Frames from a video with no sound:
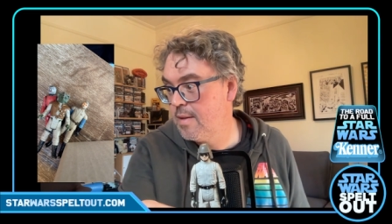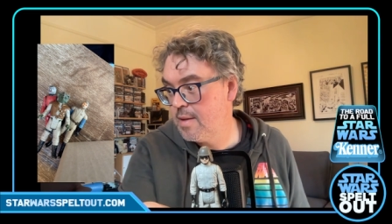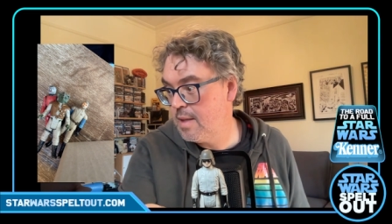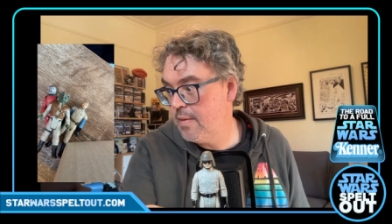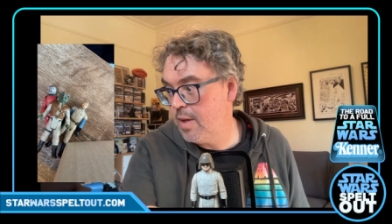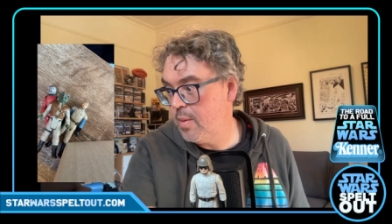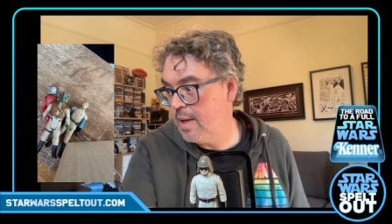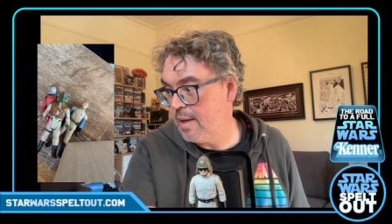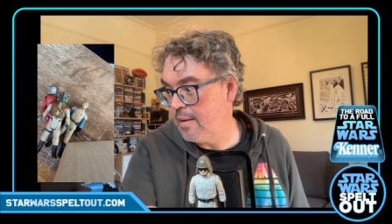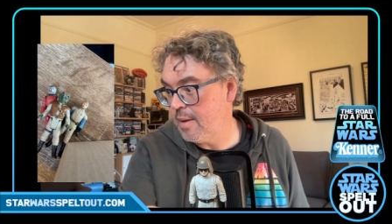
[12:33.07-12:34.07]

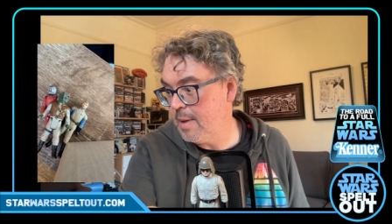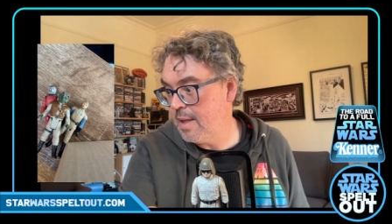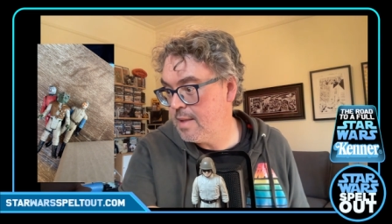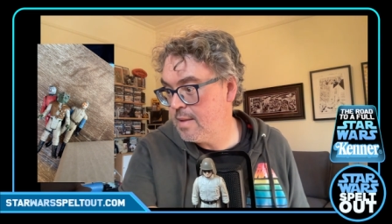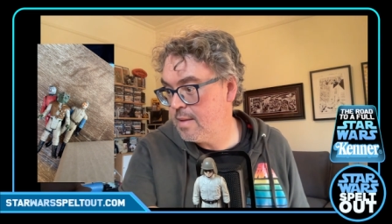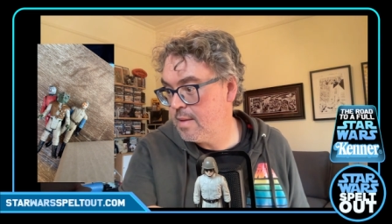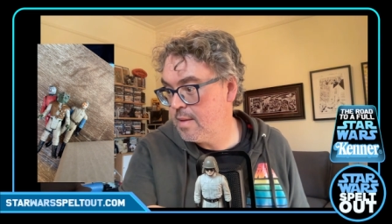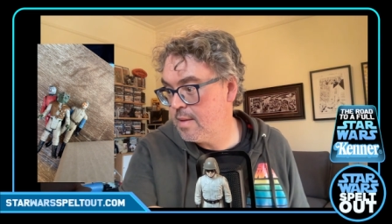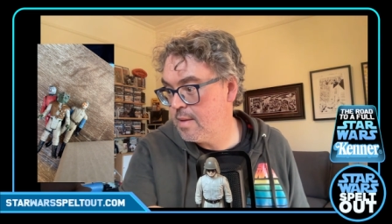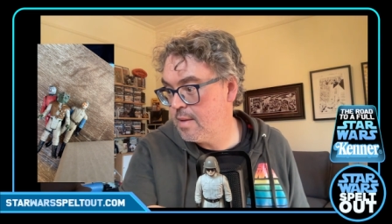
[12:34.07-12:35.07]
71, I've got my
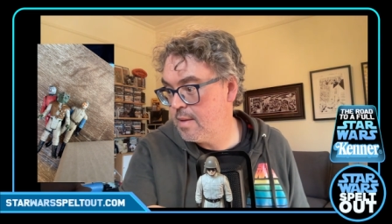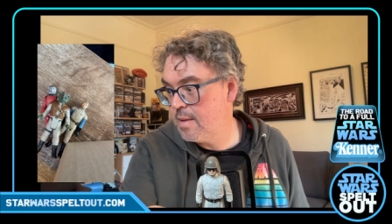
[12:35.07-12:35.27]
lists.